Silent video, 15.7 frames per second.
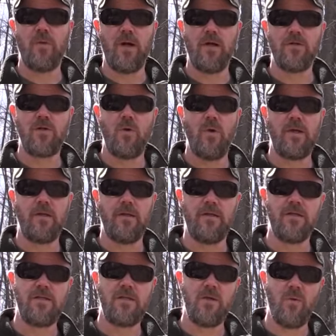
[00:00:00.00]
rounds quickly
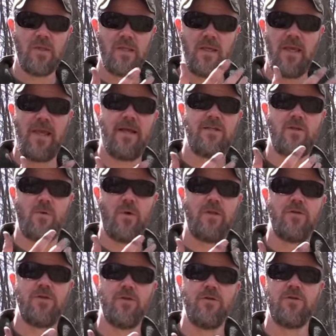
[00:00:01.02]
to see what the gas around
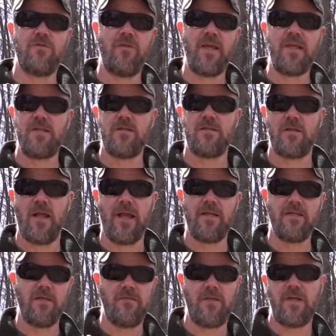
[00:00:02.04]
the shooter's face is
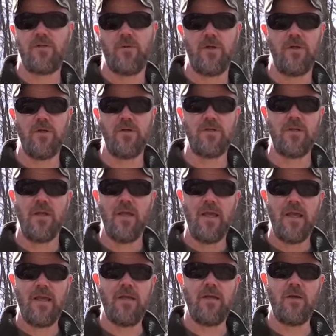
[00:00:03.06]
like, see if that's reduced
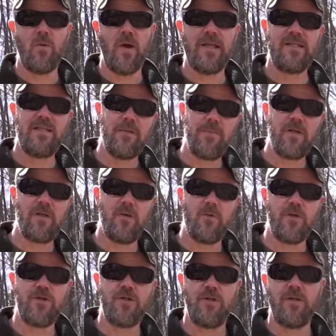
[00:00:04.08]
in any way. Typically
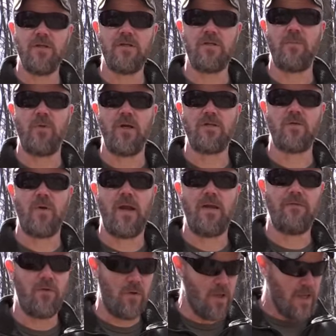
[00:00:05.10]
when you're shooting a suppressed
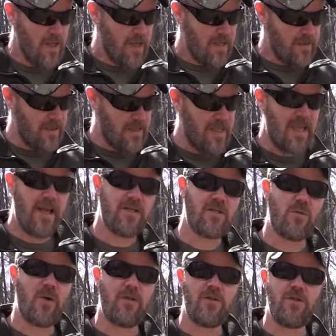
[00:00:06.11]
rifle, the
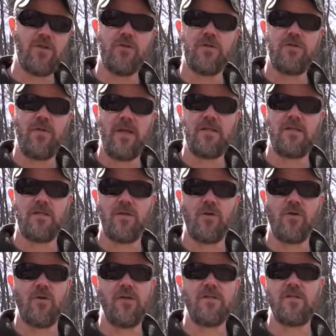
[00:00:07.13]
gas around the shooter's face is
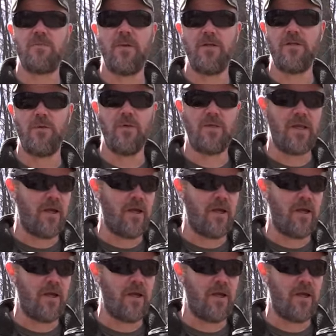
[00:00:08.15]
increased, especially with